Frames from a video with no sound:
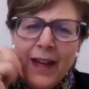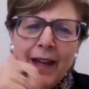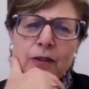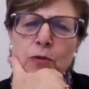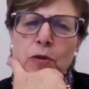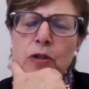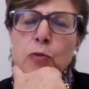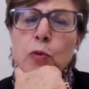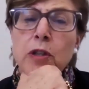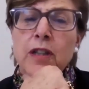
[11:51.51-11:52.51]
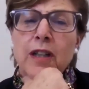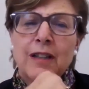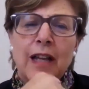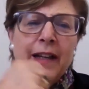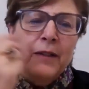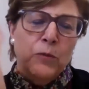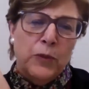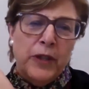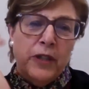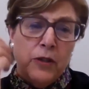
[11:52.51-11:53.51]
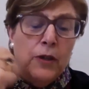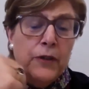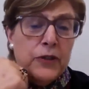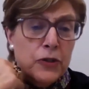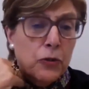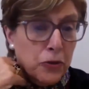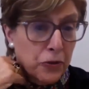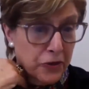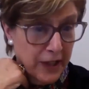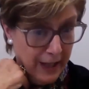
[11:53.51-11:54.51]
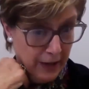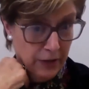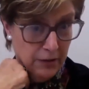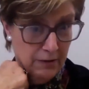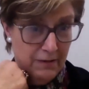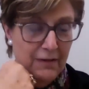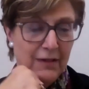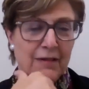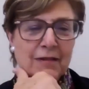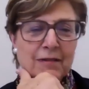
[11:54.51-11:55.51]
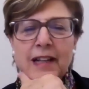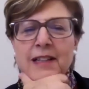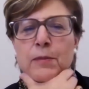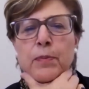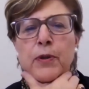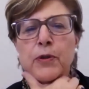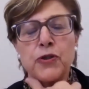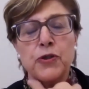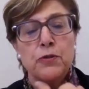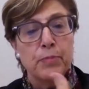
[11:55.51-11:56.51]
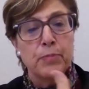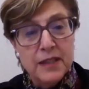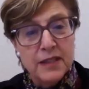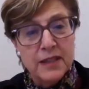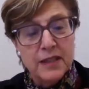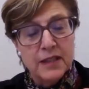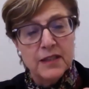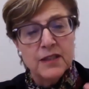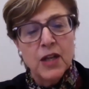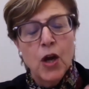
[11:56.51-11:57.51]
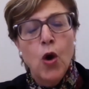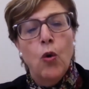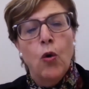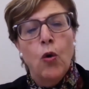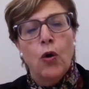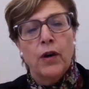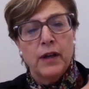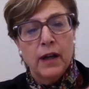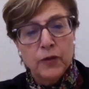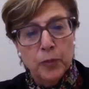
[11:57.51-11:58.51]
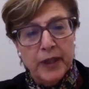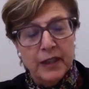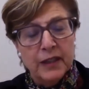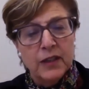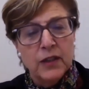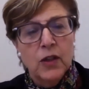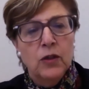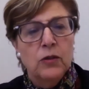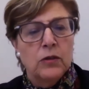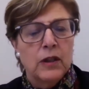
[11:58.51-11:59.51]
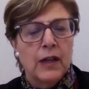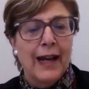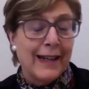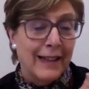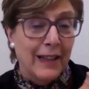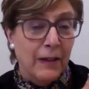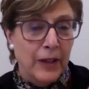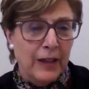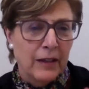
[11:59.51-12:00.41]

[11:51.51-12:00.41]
You work a lot in what we could call the social sector, you know, as opposed to businesses or government or academia,